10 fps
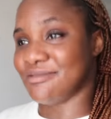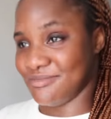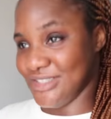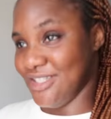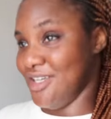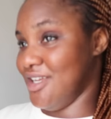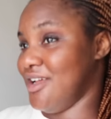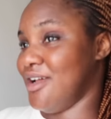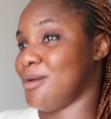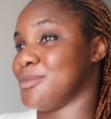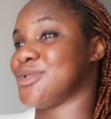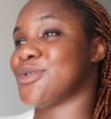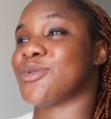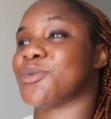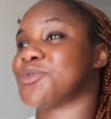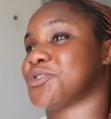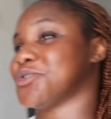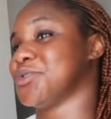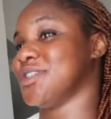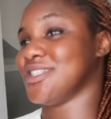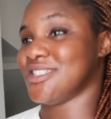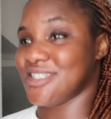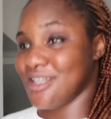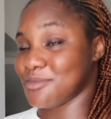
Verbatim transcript: I'm so stressed.